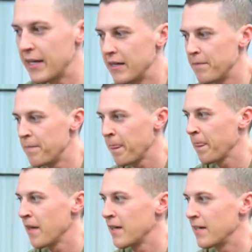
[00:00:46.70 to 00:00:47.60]
it,
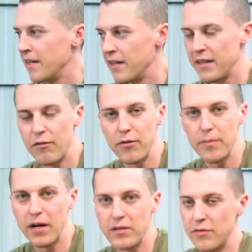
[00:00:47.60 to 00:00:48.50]
and then they
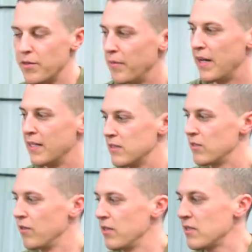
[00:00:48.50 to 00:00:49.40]
remount and rebalance.
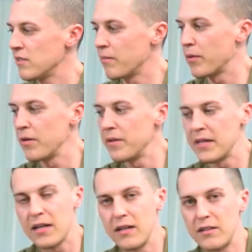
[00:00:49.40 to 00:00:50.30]
So this is a
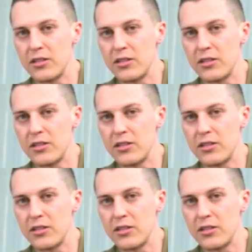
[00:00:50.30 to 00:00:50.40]
permanent color